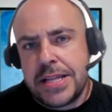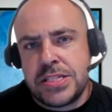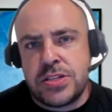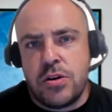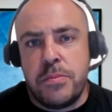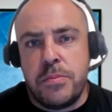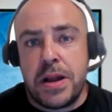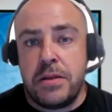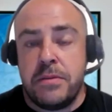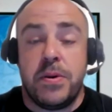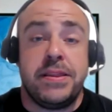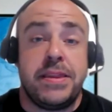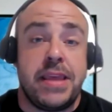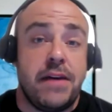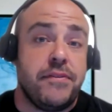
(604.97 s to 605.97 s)
So but
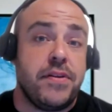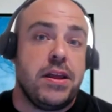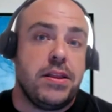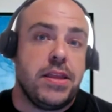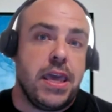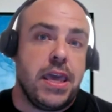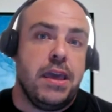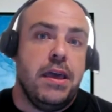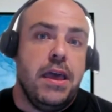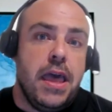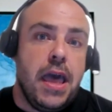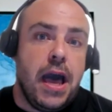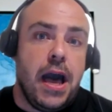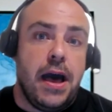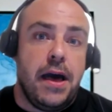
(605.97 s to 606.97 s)
but definitely
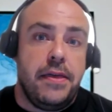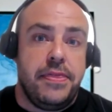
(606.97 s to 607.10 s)
uh,